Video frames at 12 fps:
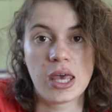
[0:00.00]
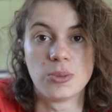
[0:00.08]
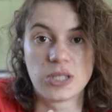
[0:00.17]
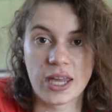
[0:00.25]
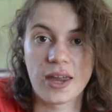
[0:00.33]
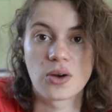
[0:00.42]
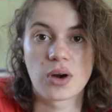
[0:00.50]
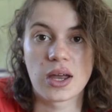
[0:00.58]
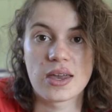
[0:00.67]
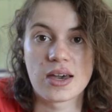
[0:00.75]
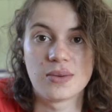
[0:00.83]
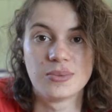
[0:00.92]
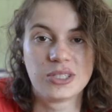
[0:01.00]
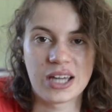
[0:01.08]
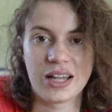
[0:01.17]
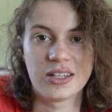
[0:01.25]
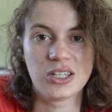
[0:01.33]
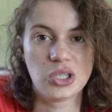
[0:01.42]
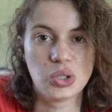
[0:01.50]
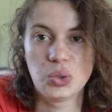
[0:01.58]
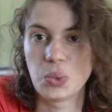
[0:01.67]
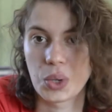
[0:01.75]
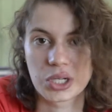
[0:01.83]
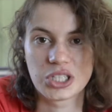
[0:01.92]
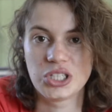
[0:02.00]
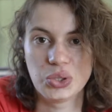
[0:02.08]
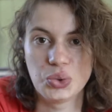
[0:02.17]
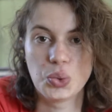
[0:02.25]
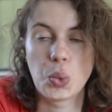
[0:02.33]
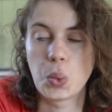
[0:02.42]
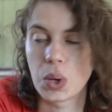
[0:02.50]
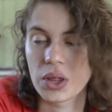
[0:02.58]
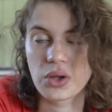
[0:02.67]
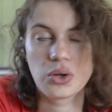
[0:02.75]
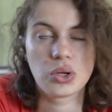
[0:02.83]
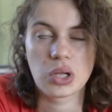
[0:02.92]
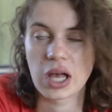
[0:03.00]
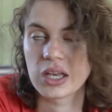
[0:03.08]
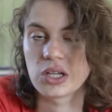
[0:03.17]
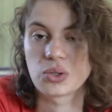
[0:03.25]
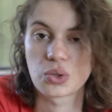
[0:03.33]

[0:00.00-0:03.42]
but here I am telling you what to do, whether you like it or